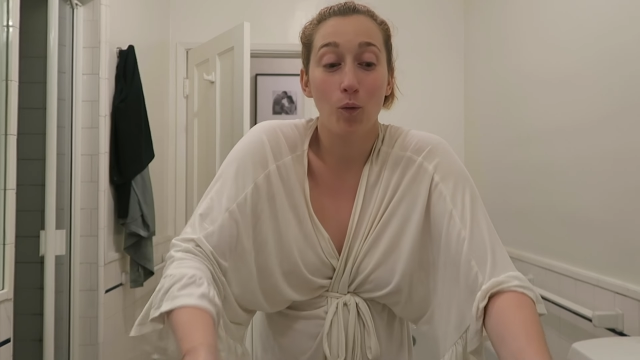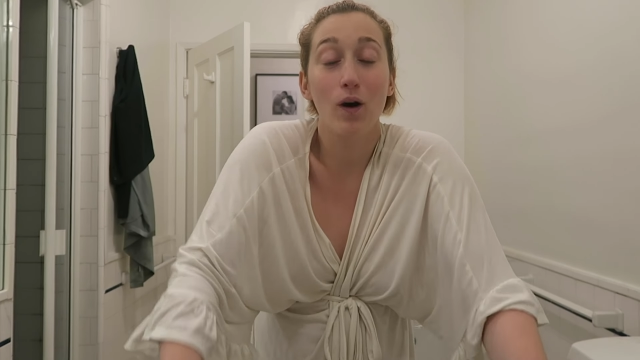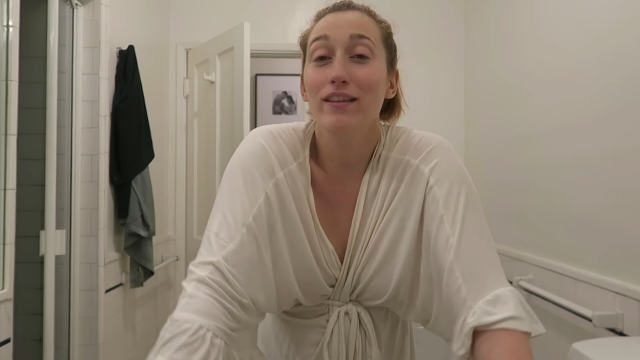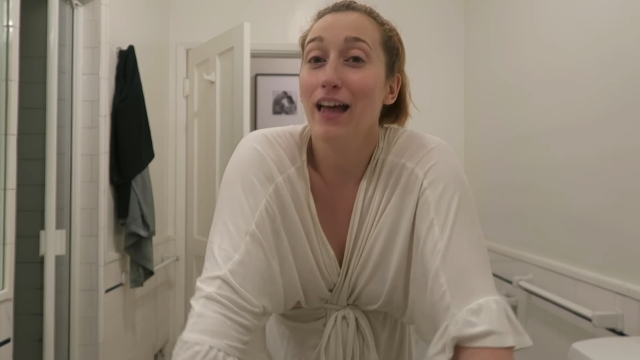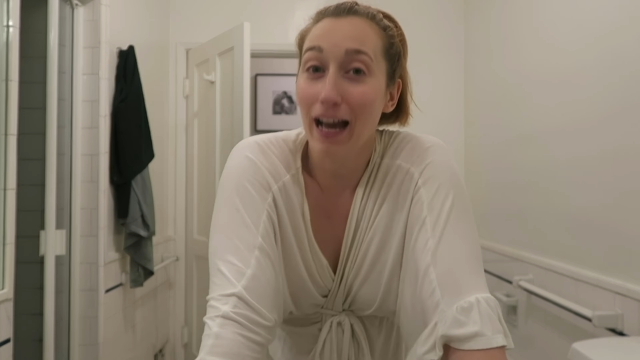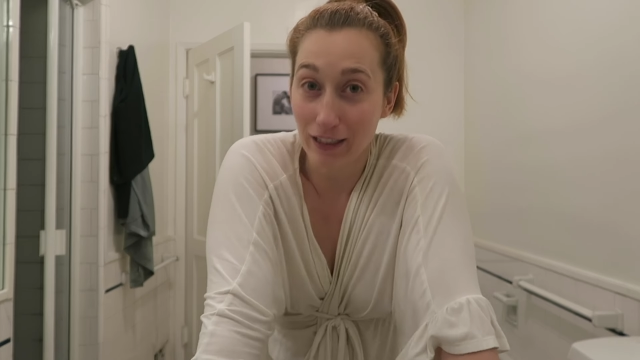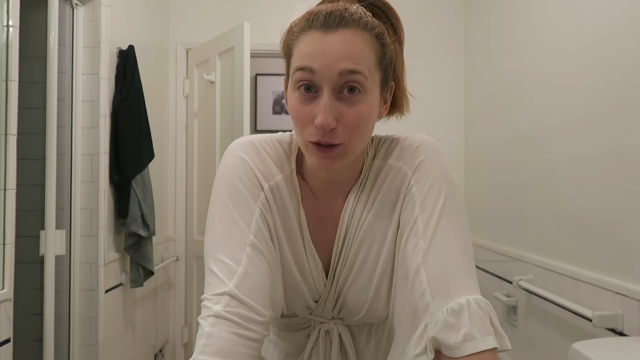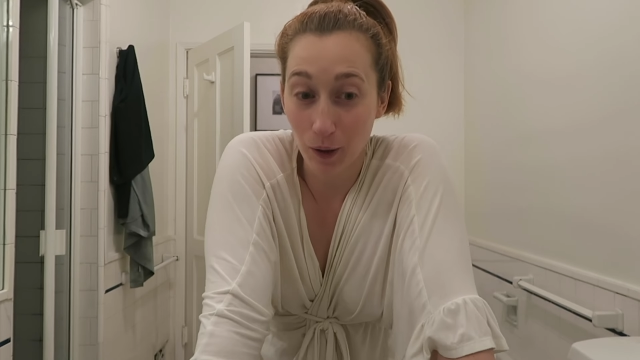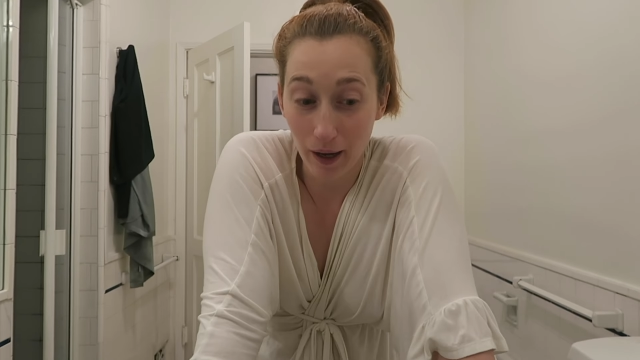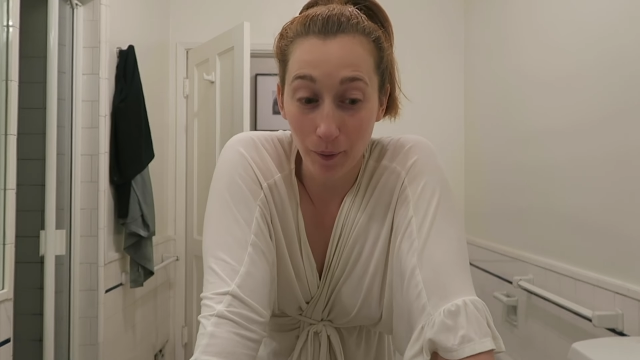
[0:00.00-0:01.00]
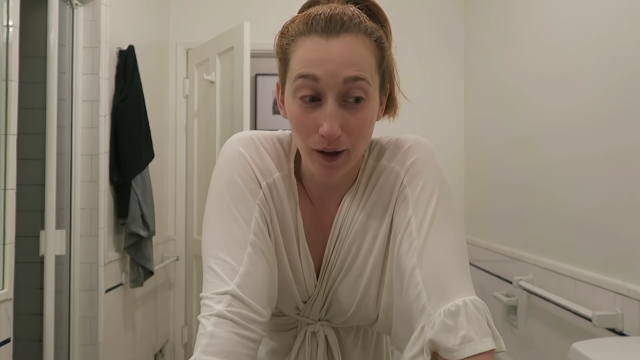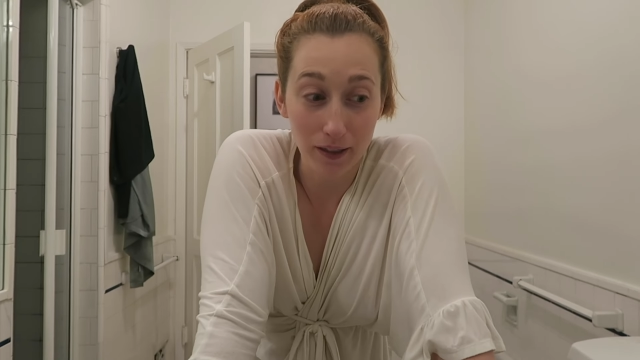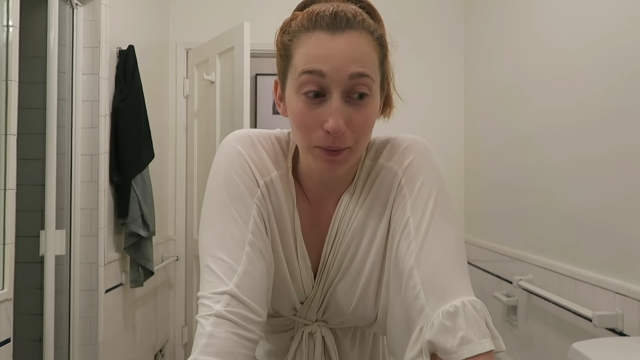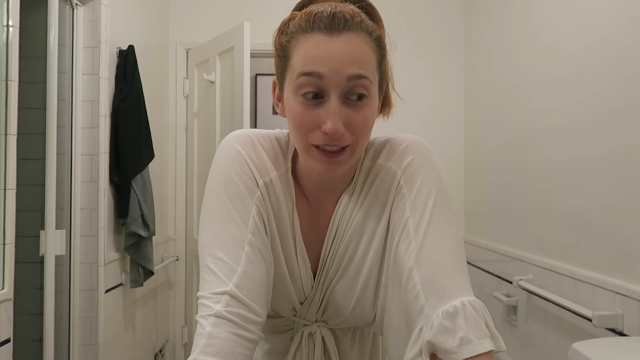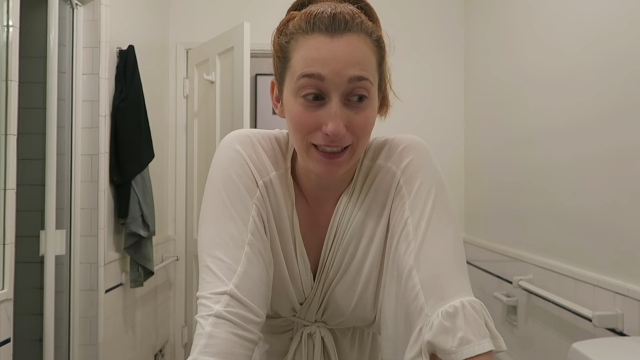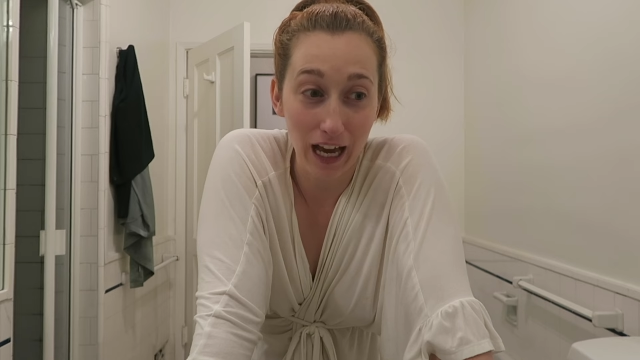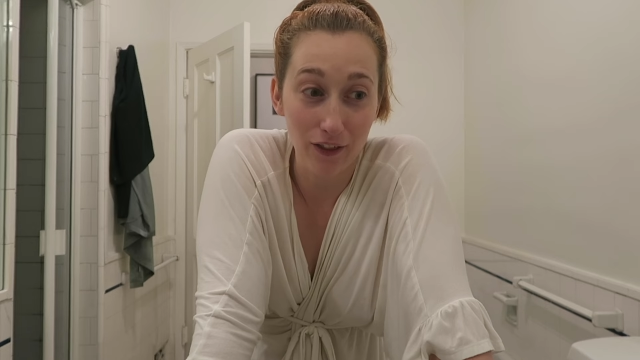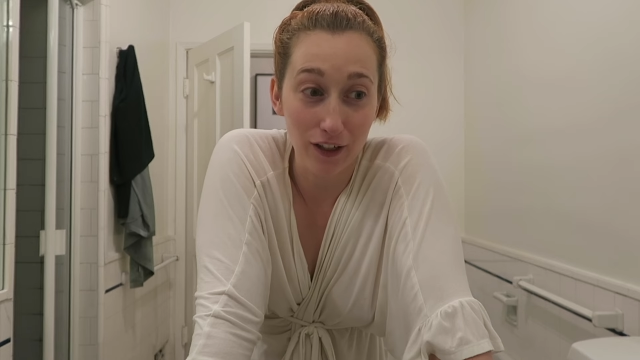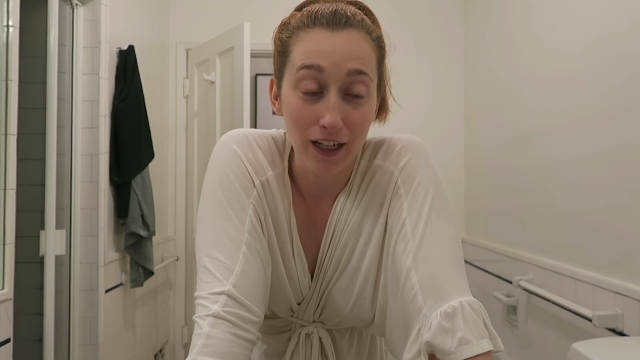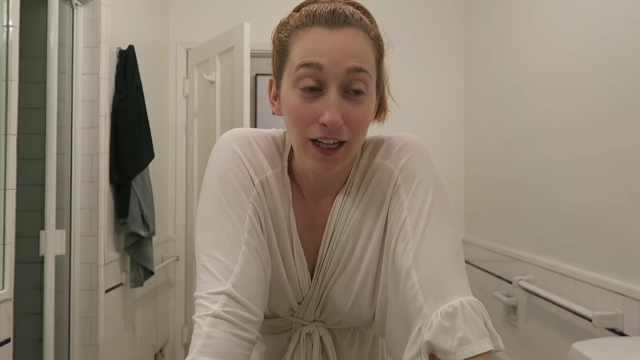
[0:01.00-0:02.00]
what the heck do I want to put
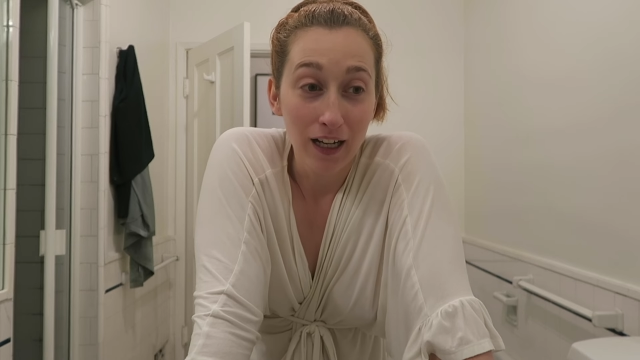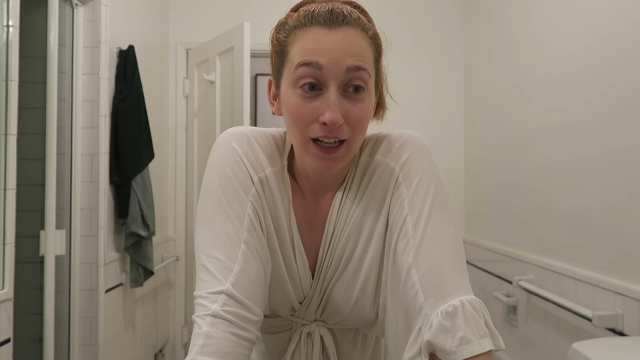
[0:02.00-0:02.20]
together?